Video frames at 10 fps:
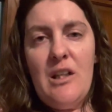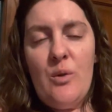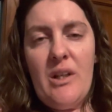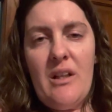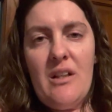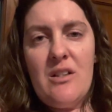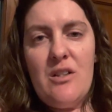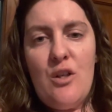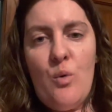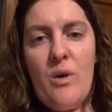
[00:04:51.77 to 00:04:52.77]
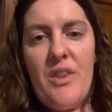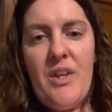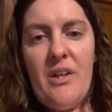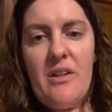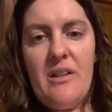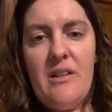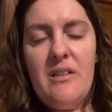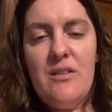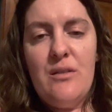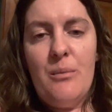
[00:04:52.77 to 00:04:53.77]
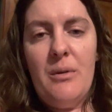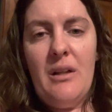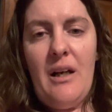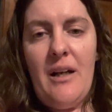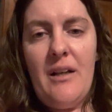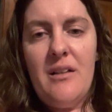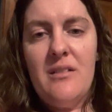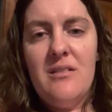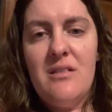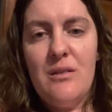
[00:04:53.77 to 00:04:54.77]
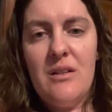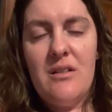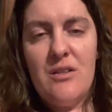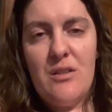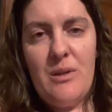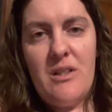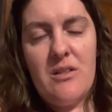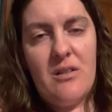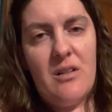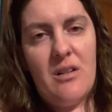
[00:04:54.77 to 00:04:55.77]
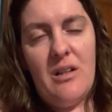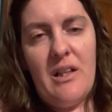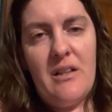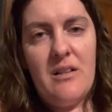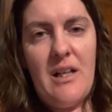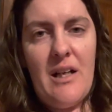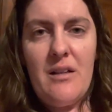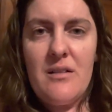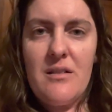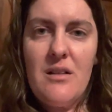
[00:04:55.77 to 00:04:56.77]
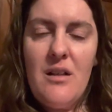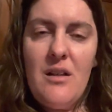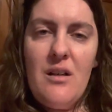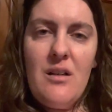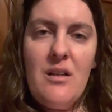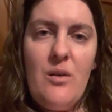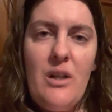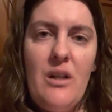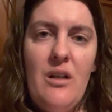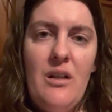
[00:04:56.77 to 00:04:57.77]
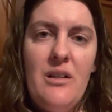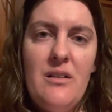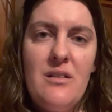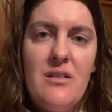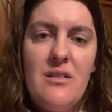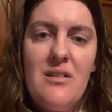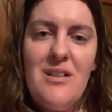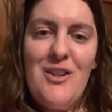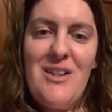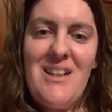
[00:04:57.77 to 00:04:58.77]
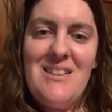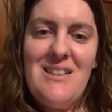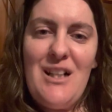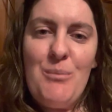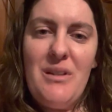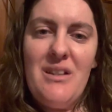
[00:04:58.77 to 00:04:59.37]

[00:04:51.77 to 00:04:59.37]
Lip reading: getting to know what theory to apply to the situation the client has going on is your next step.